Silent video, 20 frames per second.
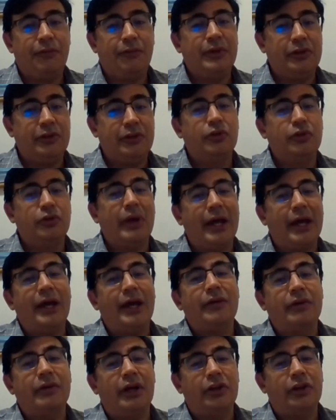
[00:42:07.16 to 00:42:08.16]
we do
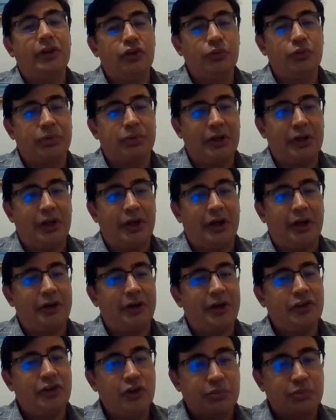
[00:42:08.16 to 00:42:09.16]
have a
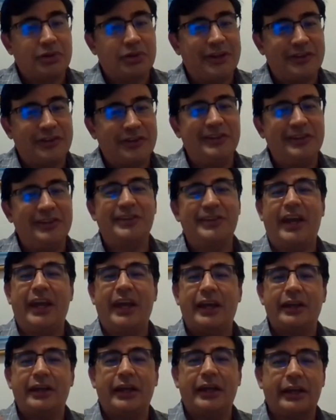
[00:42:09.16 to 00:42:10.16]
new president
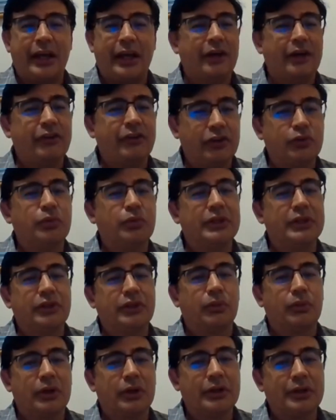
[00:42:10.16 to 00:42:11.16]
and a Congress willing
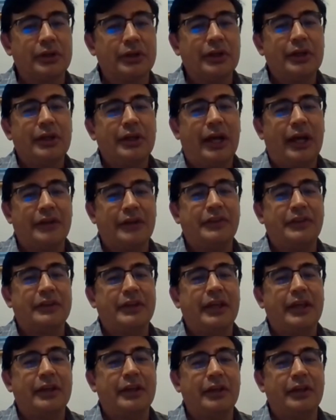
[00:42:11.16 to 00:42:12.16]
to work, I think
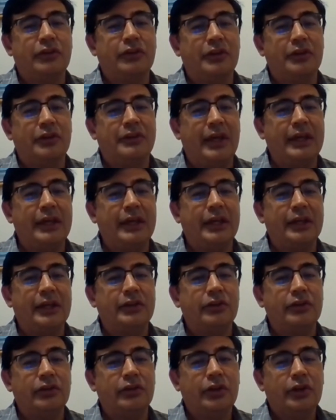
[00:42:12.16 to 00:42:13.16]
they
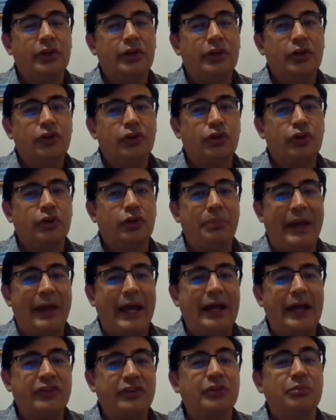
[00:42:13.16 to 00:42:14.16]
can sort of
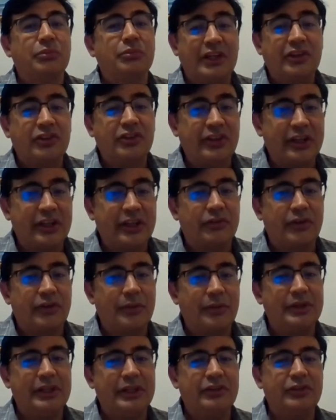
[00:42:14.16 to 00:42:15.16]
pass some legislative
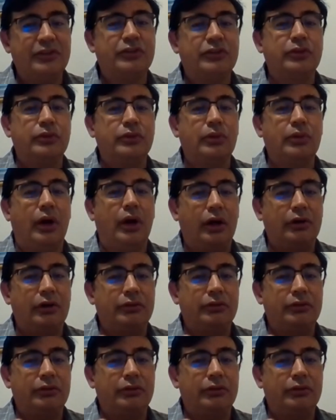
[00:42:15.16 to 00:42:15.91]
remedies to